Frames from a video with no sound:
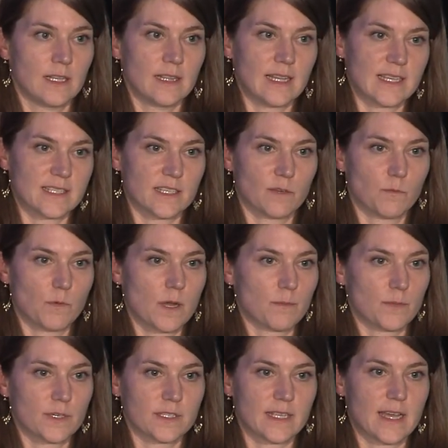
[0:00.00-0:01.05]
less than
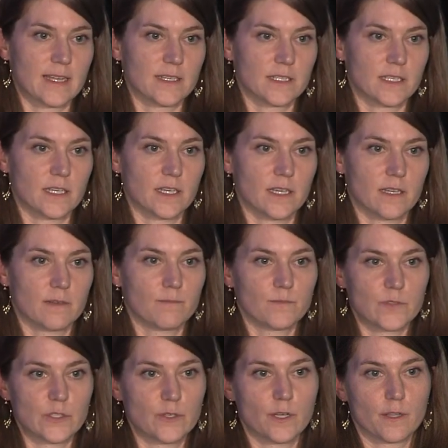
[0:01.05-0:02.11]
1% to
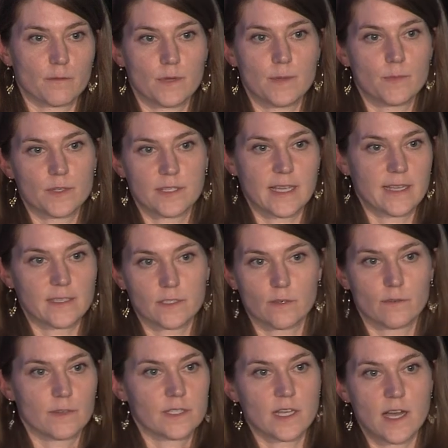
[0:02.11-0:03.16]
2 to 3%
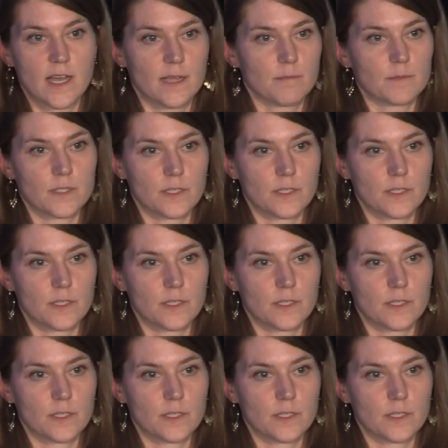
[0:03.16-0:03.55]
over time.